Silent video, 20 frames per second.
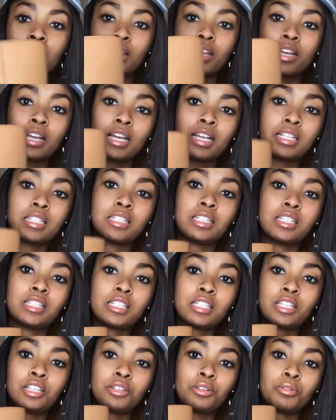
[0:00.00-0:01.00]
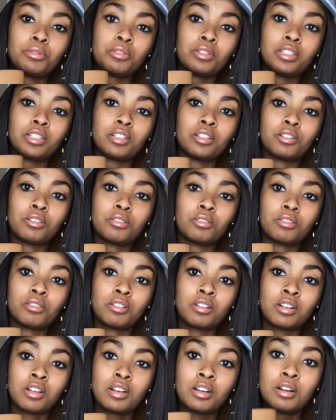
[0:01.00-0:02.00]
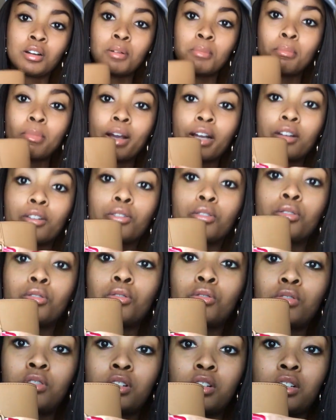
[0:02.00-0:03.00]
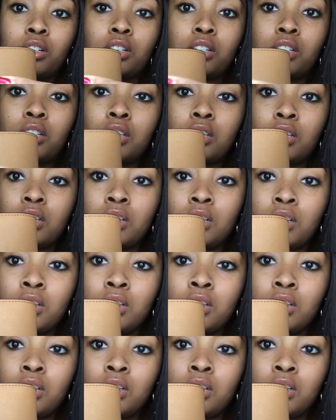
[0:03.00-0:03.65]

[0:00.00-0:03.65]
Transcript: It has this cute little Michael Kors